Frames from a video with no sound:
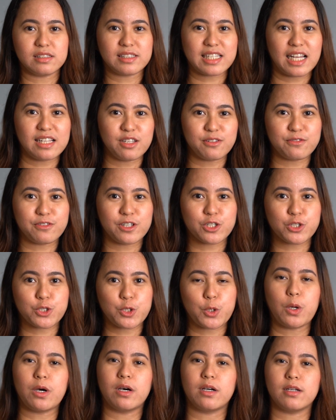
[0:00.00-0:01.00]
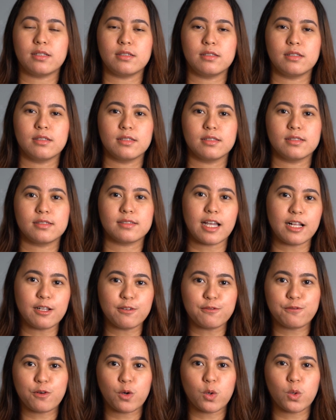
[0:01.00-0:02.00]
television,
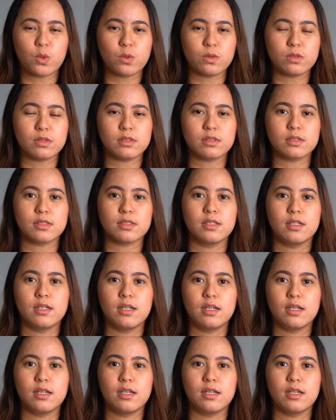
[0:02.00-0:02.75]
cell phones,